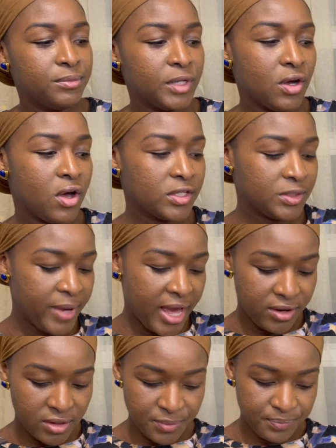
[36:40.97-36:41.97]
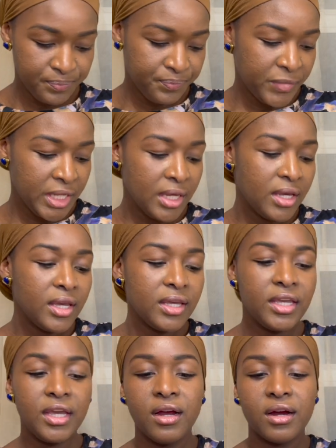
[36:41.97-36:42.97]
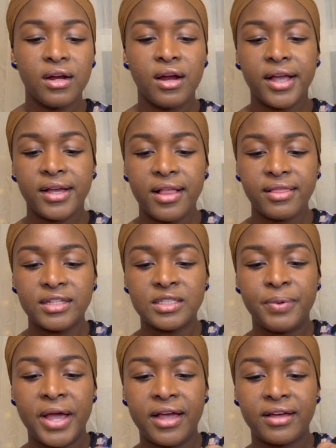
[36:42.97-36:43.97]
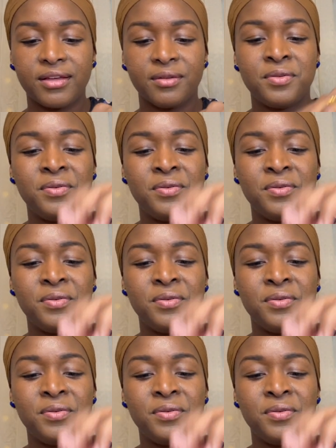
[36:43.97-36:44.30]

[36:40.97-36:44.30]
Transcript: McCall's pattern. Here, I got this pack